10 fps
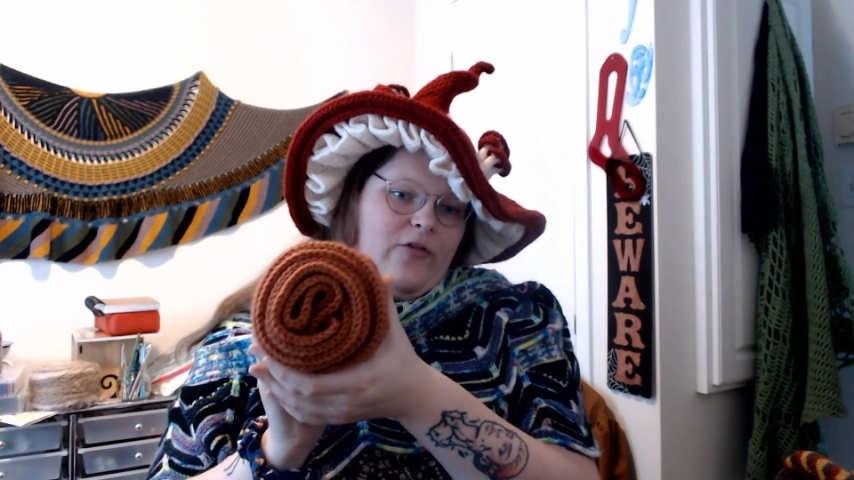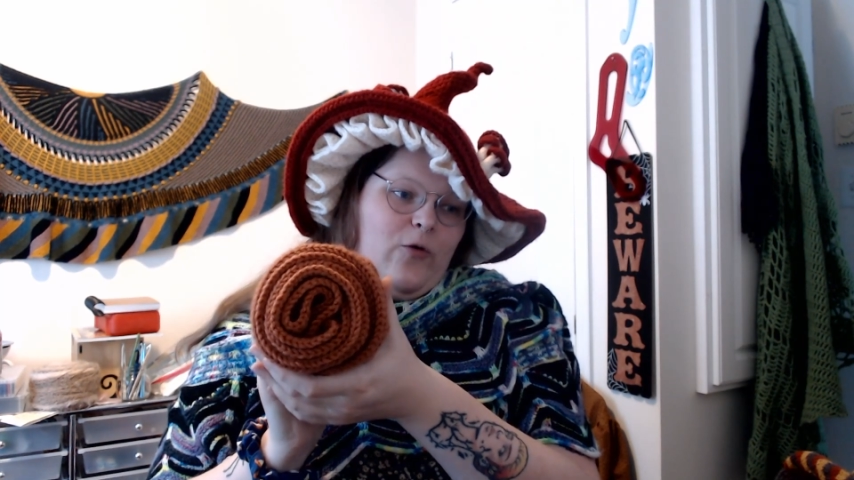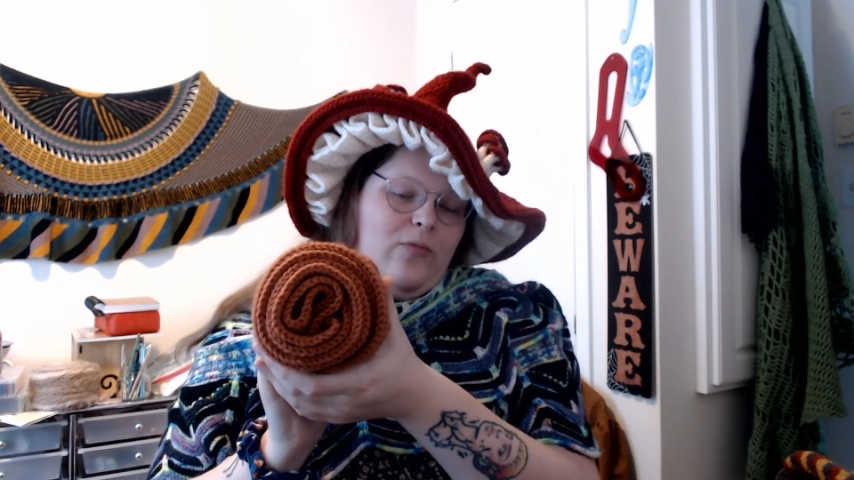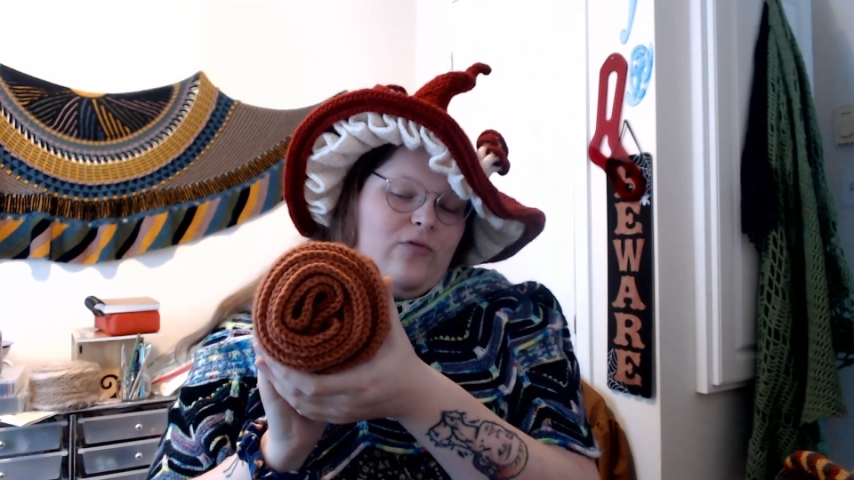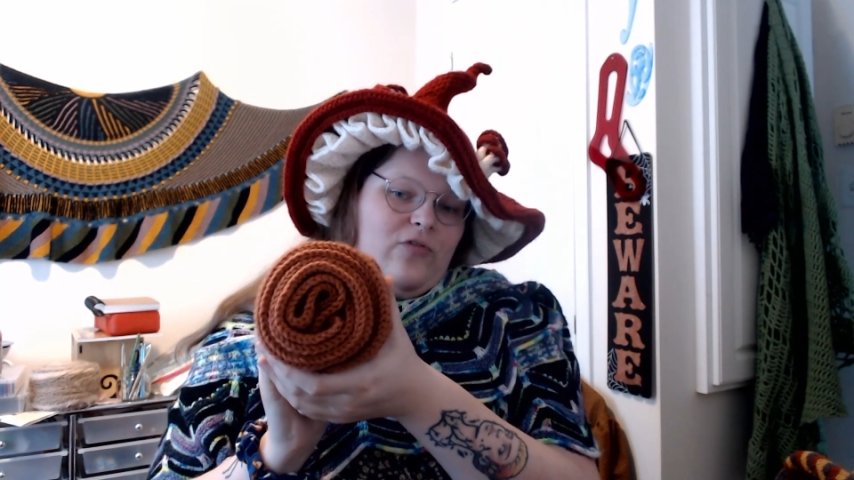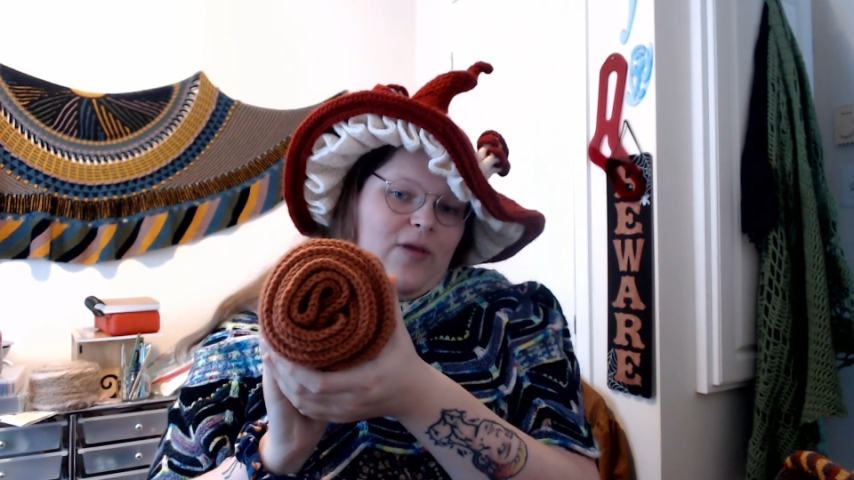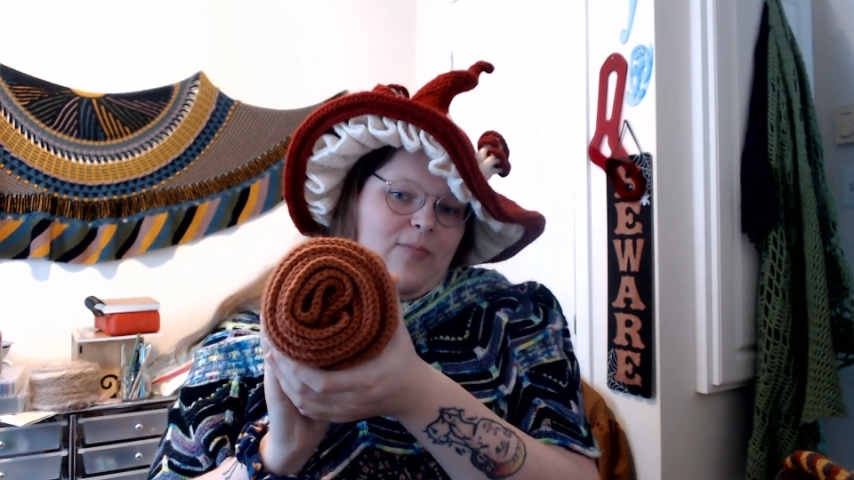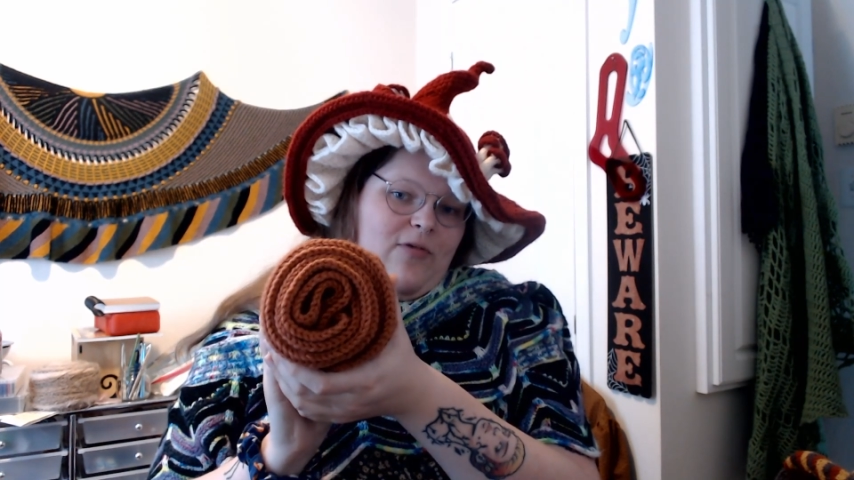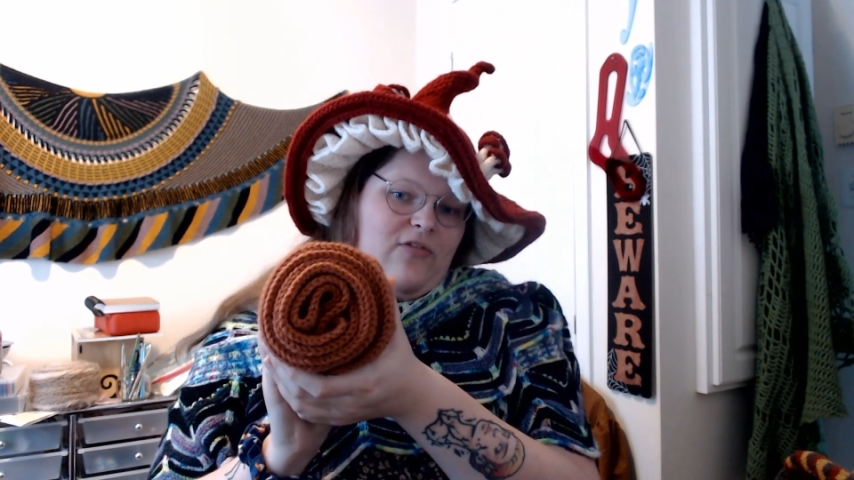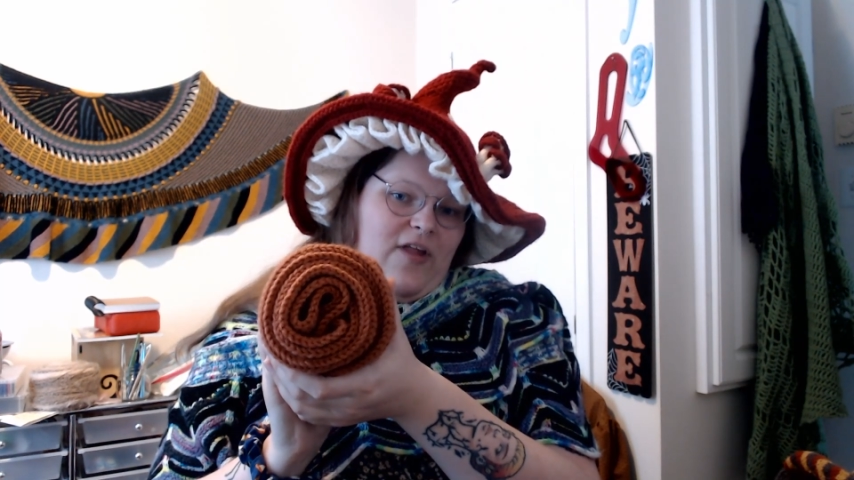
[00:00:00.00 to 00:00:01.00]
slip the
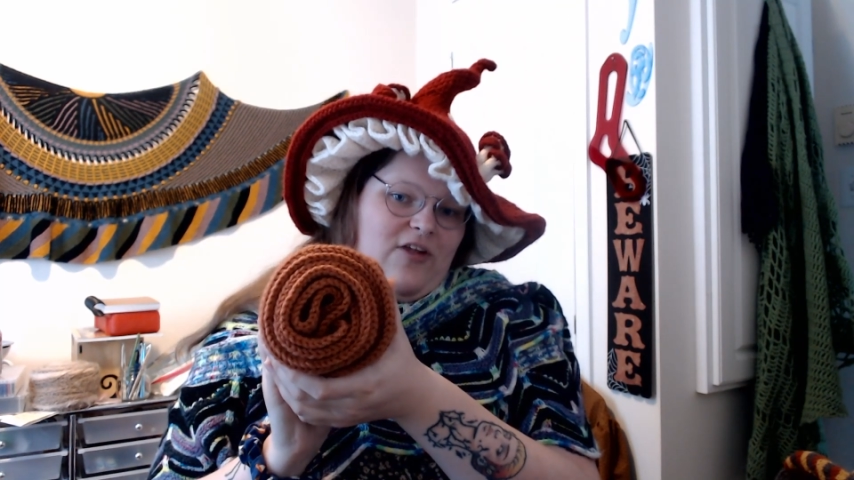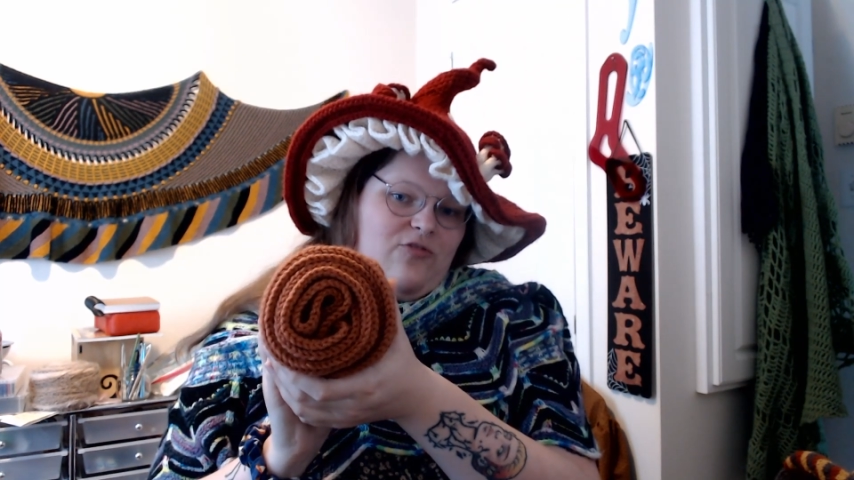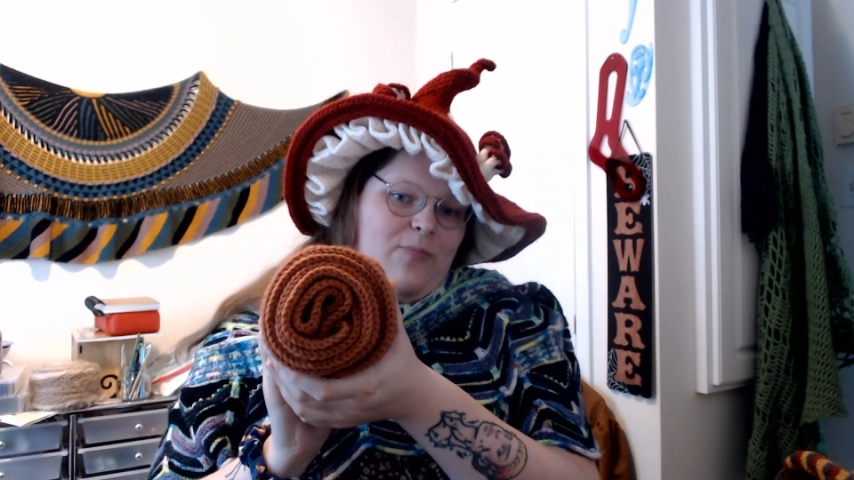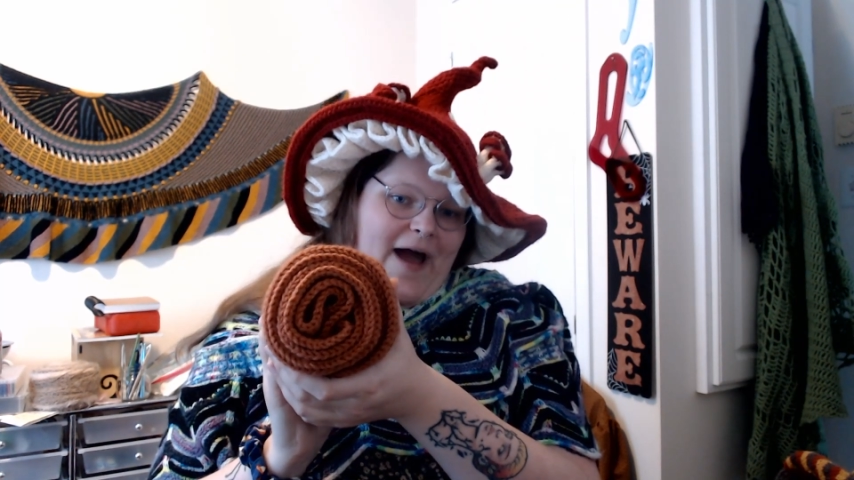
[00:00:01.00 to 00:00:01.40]
stitch back to